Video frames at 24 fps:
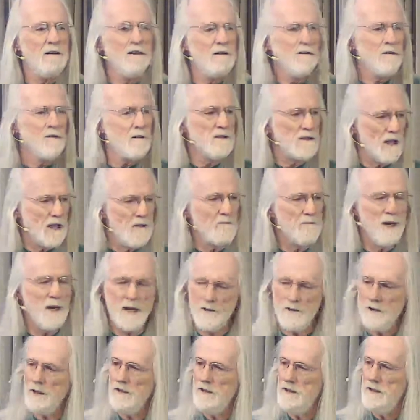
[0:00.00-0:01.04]
St.
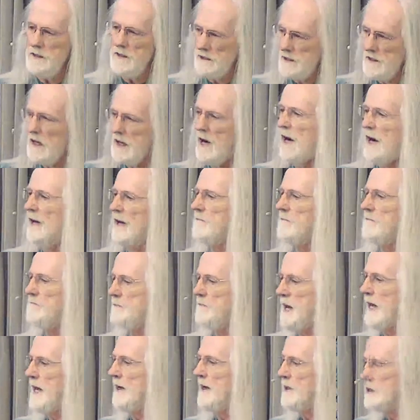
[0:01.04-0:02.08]
Patrick did not
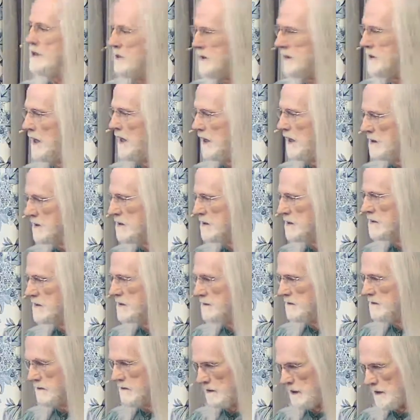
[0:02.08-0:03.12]
banish snakes
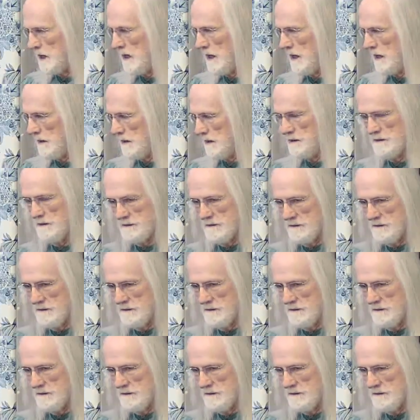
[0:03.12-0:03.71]
from Ireland.